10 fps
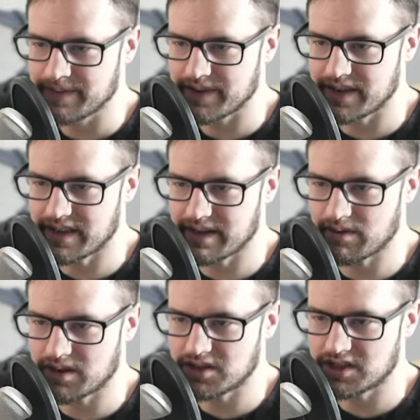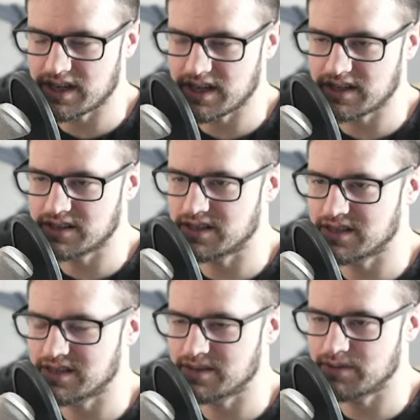And then I'm going to change the
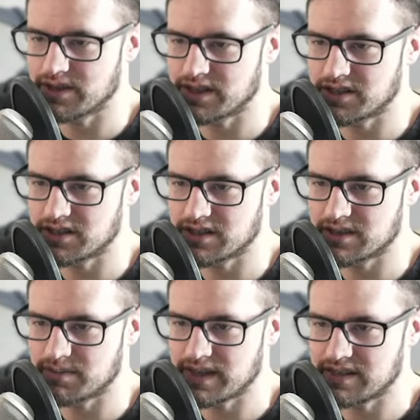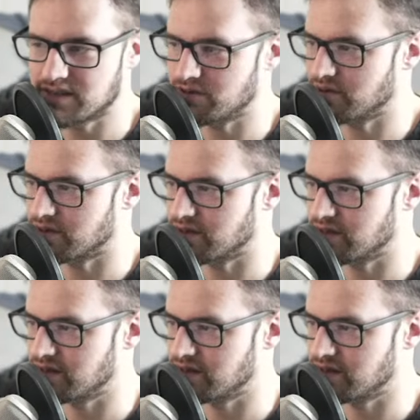simulation space to world.